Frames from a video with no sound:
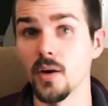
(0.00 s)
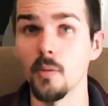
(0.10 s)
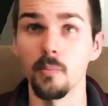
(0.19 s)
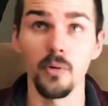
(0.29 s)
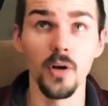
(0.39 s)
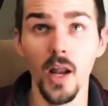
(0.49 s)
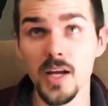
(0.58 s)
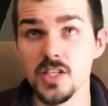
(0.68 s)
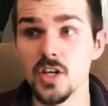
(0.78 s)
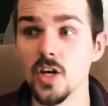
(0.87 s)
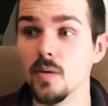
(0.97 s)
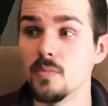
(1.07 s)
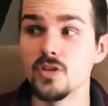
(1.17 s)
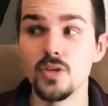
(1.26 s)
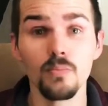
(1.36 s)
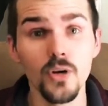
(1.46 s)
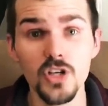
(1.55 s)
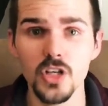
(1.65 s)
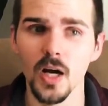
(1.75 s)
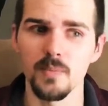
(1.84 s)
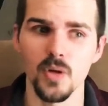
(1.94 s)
put an ice cube, do some push-ups,